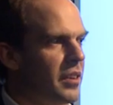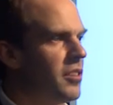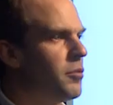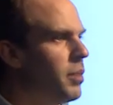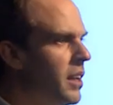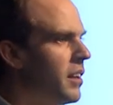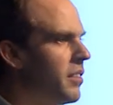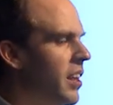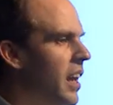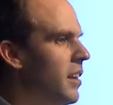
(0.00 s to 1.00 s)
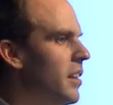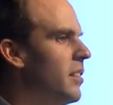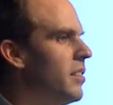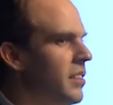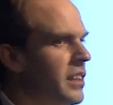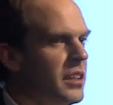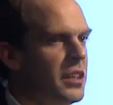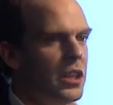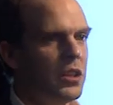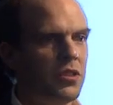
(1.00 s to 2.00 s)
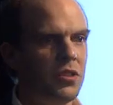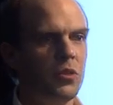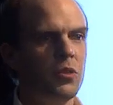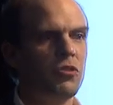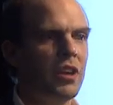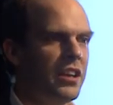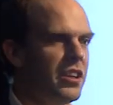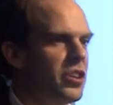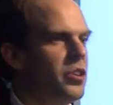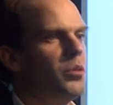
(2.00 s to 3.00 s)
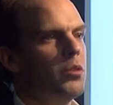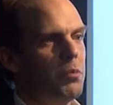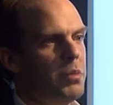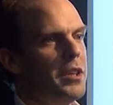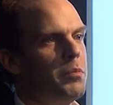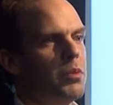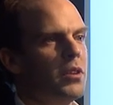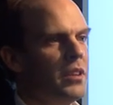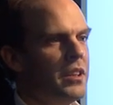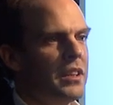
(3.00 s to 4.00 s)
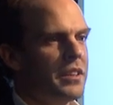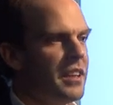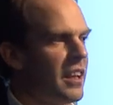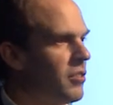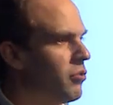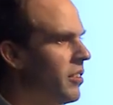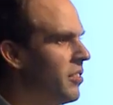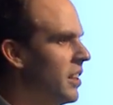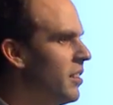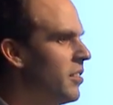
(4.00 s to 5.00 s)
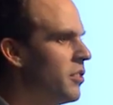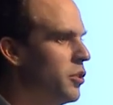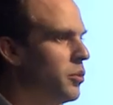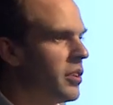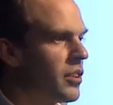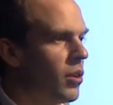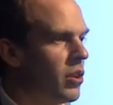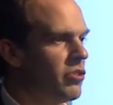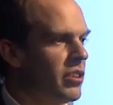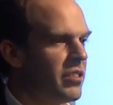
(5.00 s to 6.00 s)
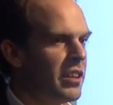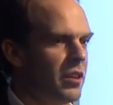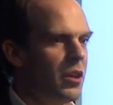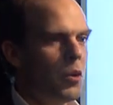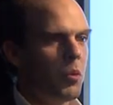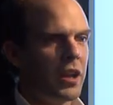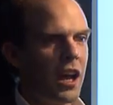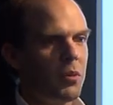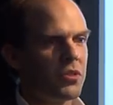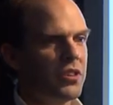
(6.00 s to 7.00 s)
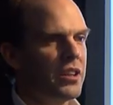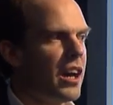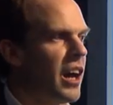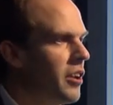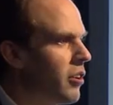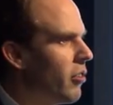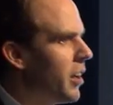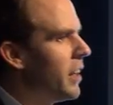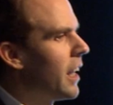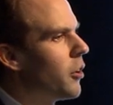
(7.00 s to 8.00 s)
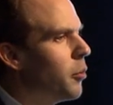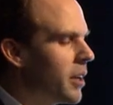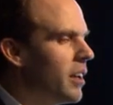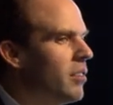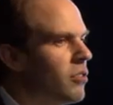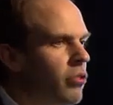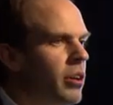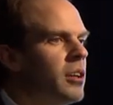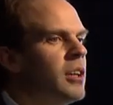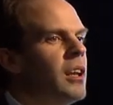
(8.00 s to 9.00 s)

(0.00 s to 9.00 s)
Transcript: There's been a tendency to ridicule people that resist new technologies. And when I was an undergrad in economic history,